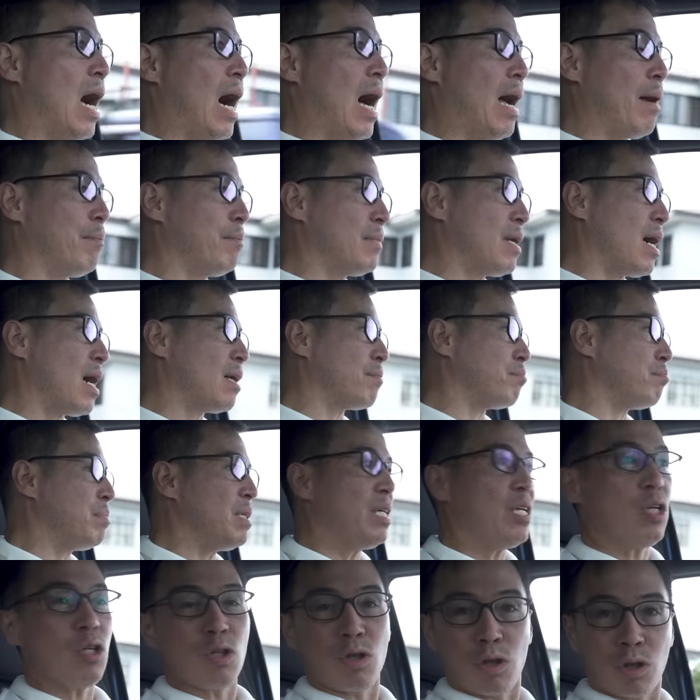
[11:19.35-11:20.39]
I'm not
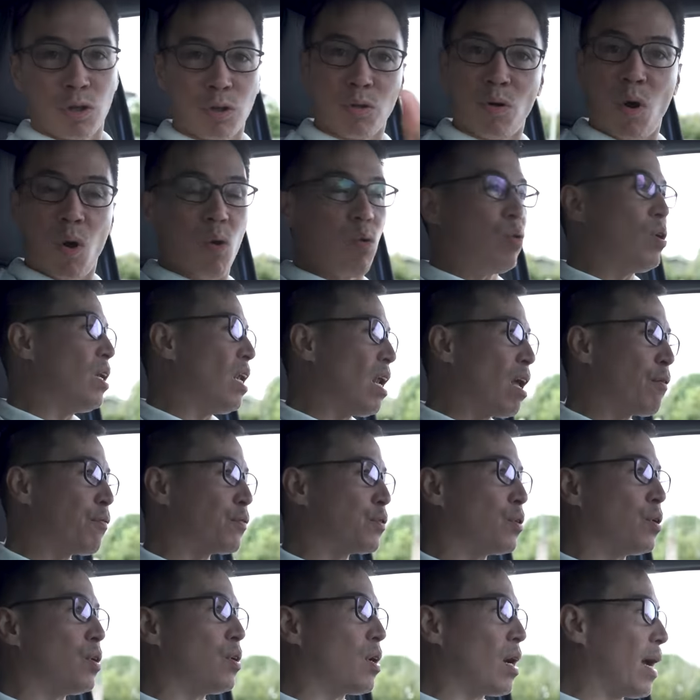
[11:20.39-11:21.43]
being thrown
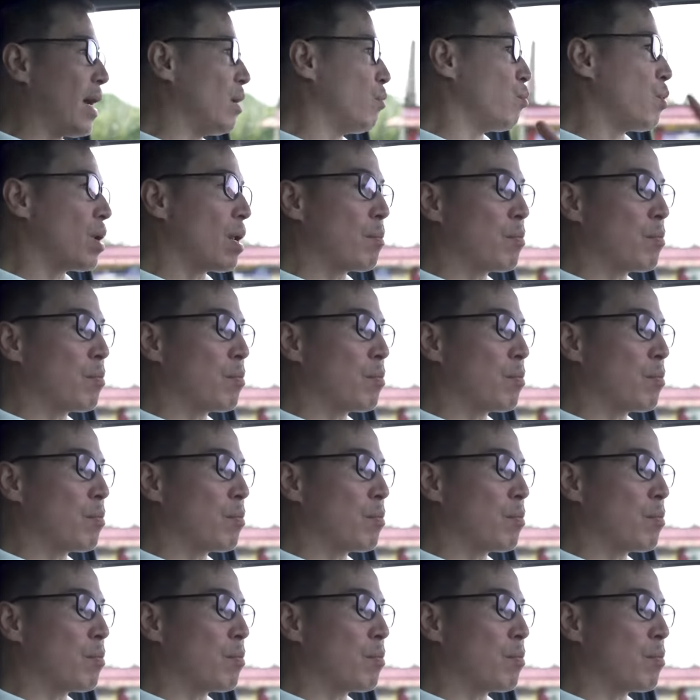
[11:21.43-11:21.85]
left or right when